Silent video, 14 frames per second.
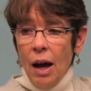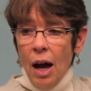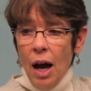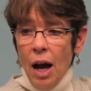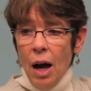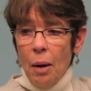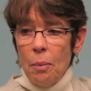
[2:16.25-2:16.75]

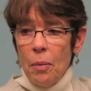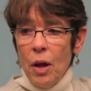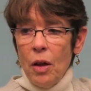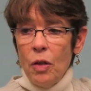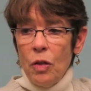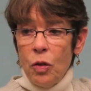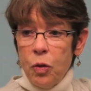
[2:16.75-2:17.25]
the
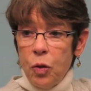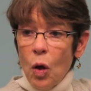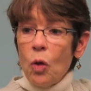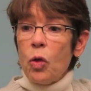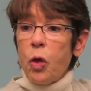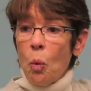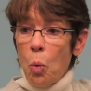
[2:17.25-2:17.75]

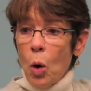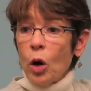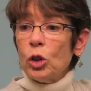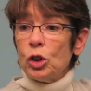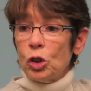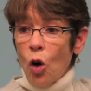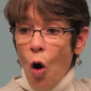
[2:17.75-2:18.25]

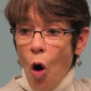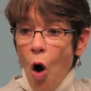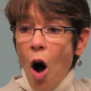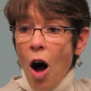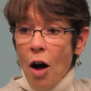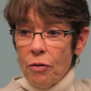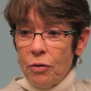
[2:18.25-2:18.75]
worse
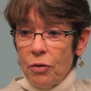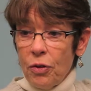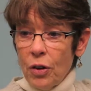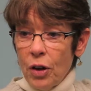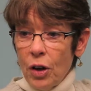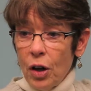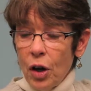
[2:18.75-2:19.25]
off
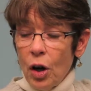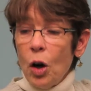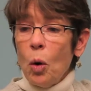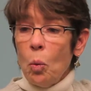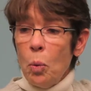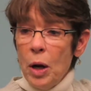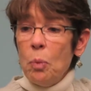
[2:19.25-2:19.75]

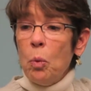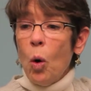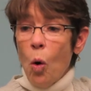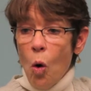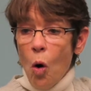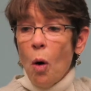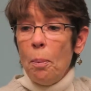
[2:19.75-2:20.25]
we will
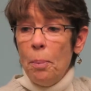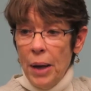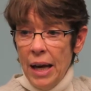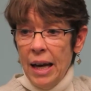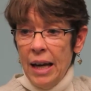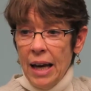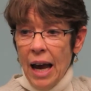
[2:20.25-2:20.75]
all
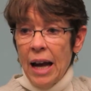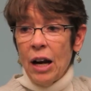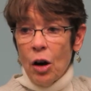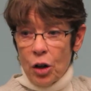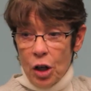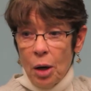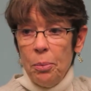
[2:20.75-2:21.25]
be and
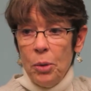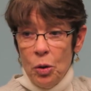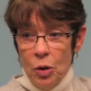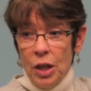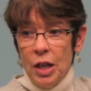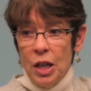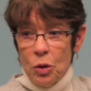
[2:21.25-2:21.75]
our
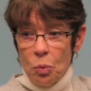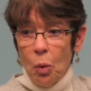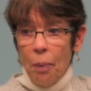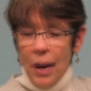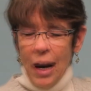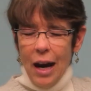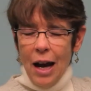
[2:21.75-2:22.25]
communities will
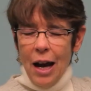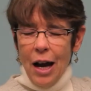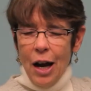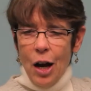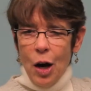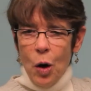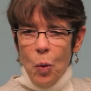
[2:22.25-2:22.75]
be.
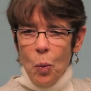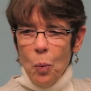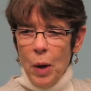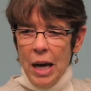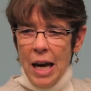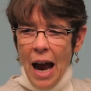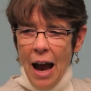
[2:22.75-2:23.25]

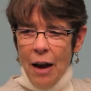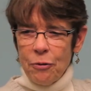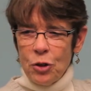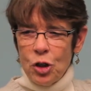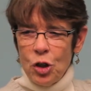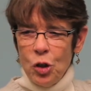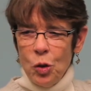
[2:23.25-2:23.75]
We have
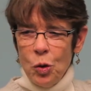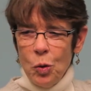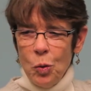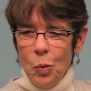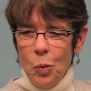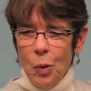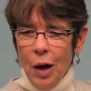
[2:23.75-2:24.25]

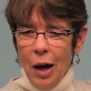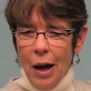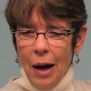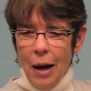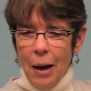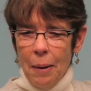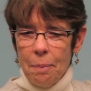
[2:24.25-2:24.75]
to
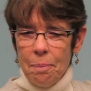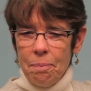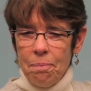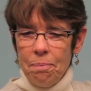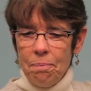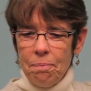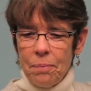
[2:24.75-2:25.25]

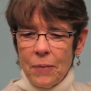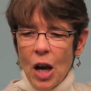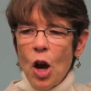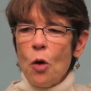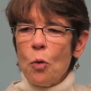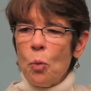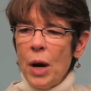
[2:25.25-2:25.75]

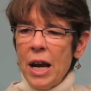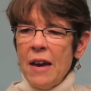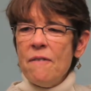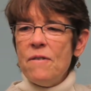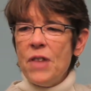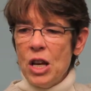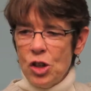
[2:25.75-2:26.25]

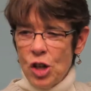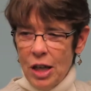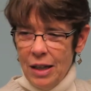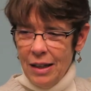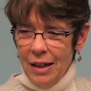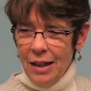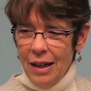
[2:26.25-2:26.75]

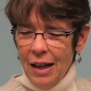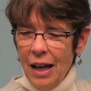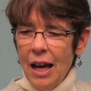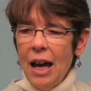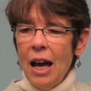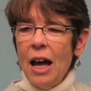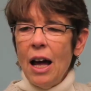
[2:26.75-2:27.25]
re-envision
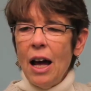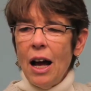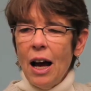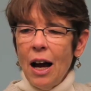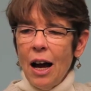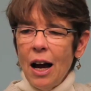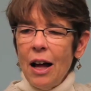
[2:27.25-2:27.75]

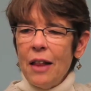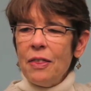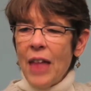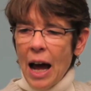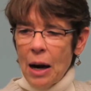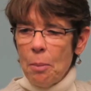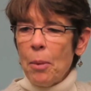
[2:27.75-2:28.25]

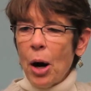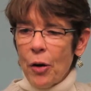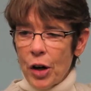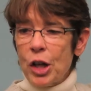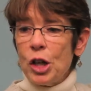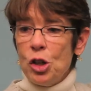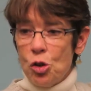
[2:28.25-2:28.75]
that
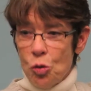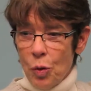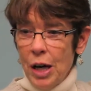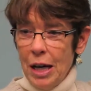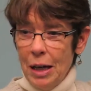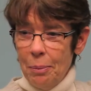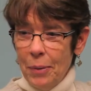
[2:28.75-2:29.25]
American
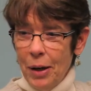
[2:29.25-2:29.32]
dream